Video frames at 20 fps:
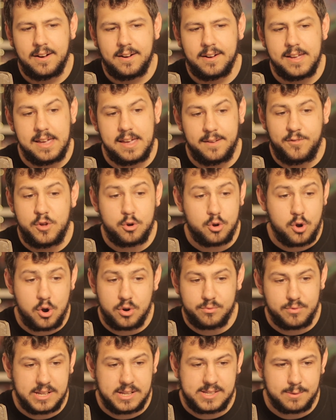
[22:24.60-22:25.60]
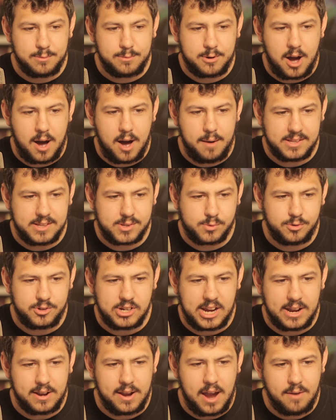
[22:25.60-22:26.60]
If you go read some comments,
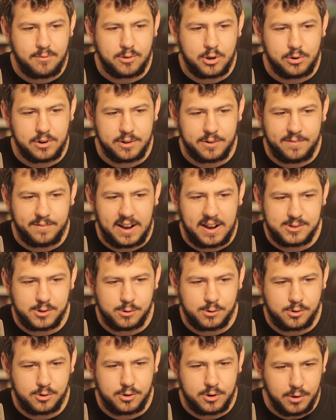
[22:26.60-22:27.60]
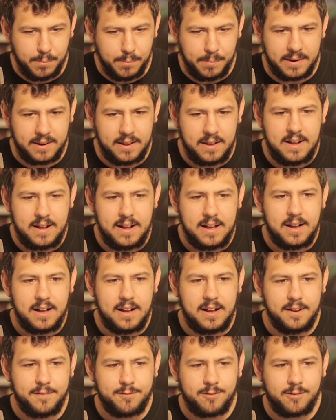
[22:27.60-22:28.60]
which I don't advise you to do, but
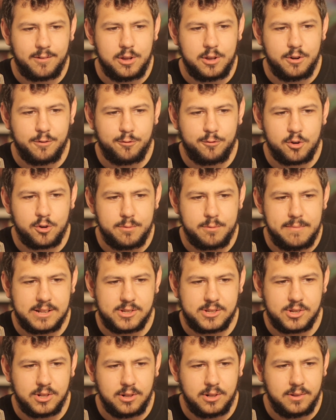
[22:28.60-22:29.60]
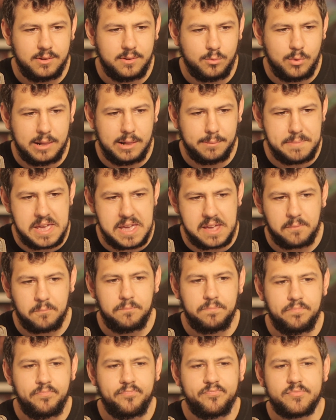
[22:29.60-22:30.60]
for your mental well-being,
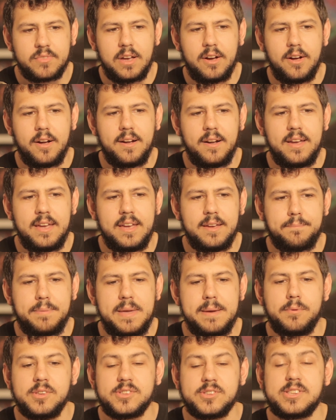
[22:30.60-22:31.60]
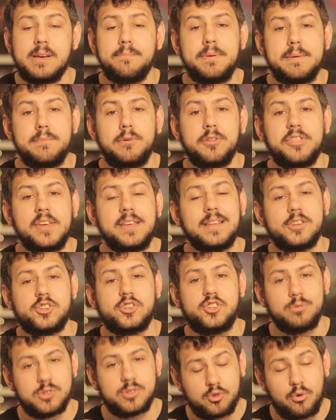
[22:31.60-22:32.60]
some people think that
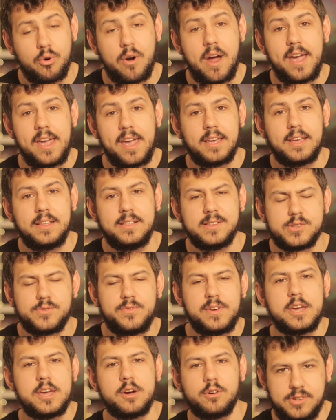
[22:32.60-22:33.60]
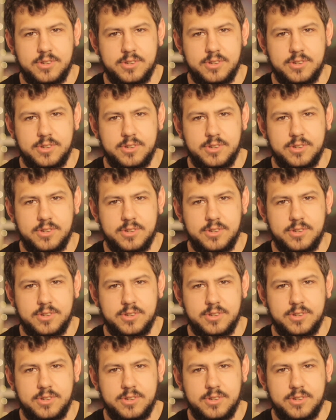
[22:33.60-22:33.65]
she was crying in this video